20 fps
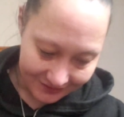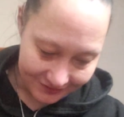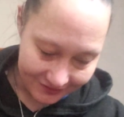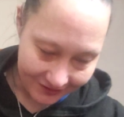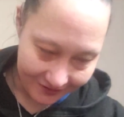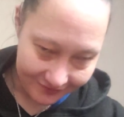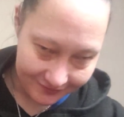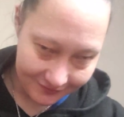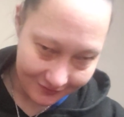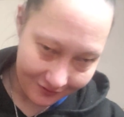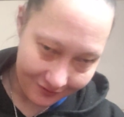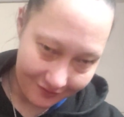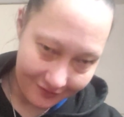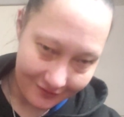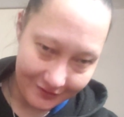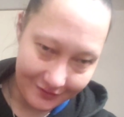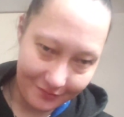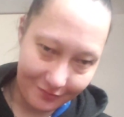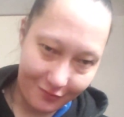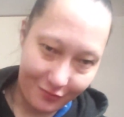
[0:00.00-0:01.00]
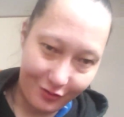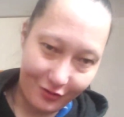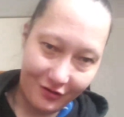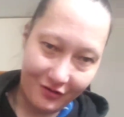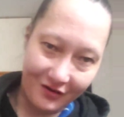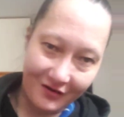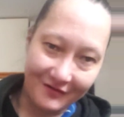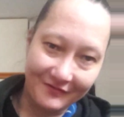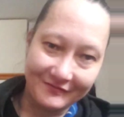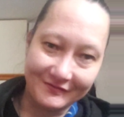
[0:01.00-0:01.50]
So I have to go on them more
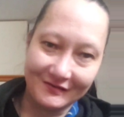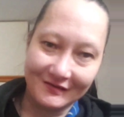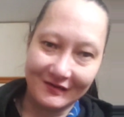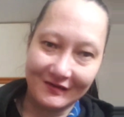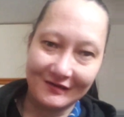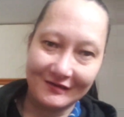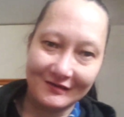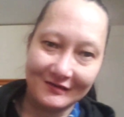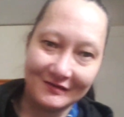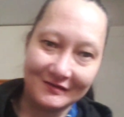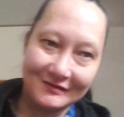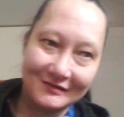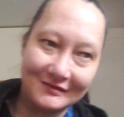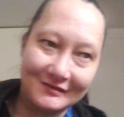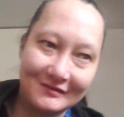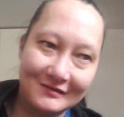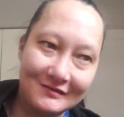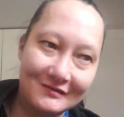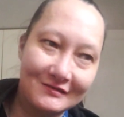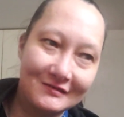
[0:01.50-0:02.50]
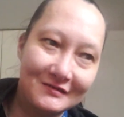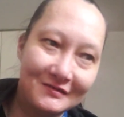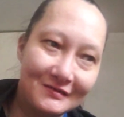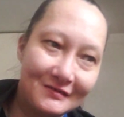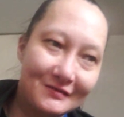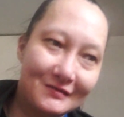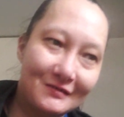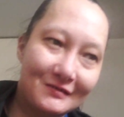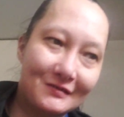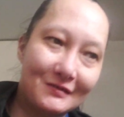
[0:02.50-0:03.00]
often, I guess.
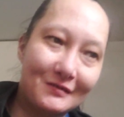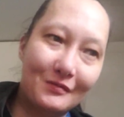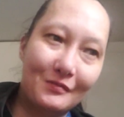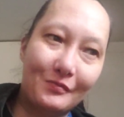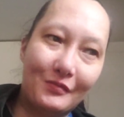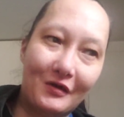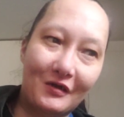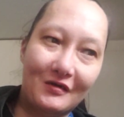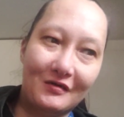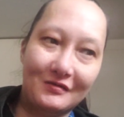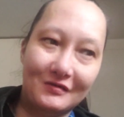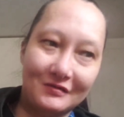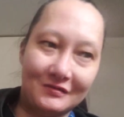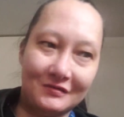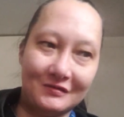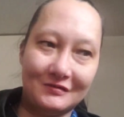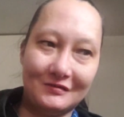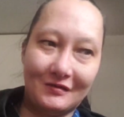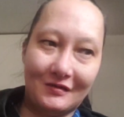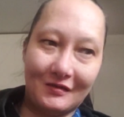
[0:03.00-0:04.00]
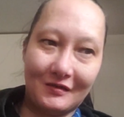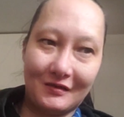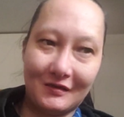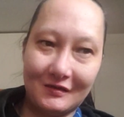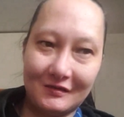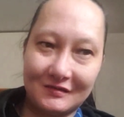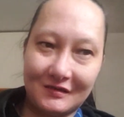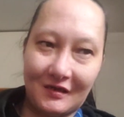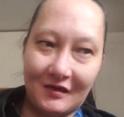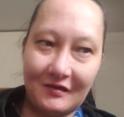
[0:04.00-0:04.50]
But I think
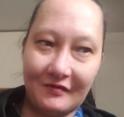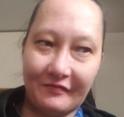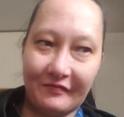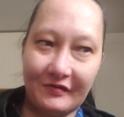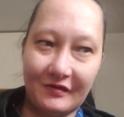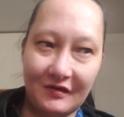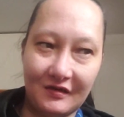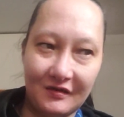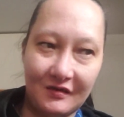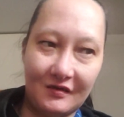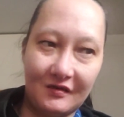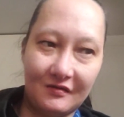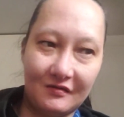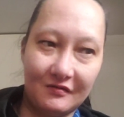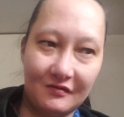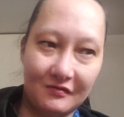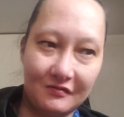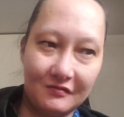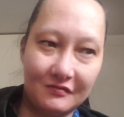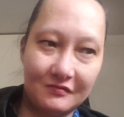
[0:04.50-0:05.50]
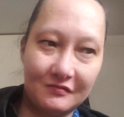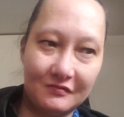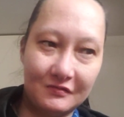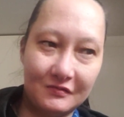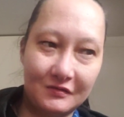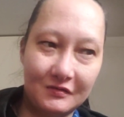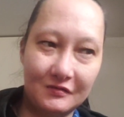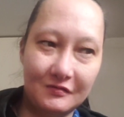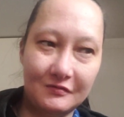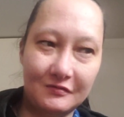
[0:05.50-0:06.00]
it's kind of funny how
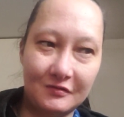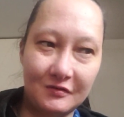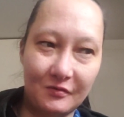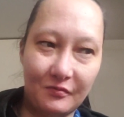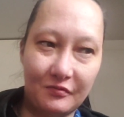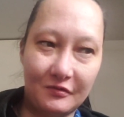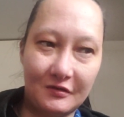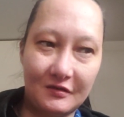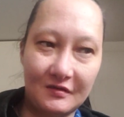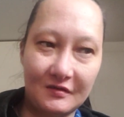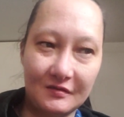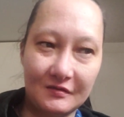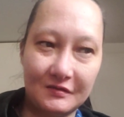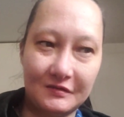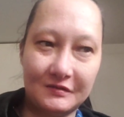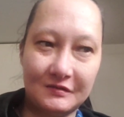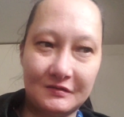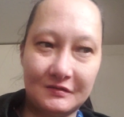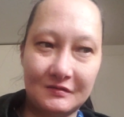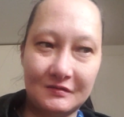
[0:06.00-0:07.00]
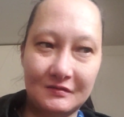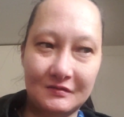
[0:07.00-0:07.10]
YouTube works.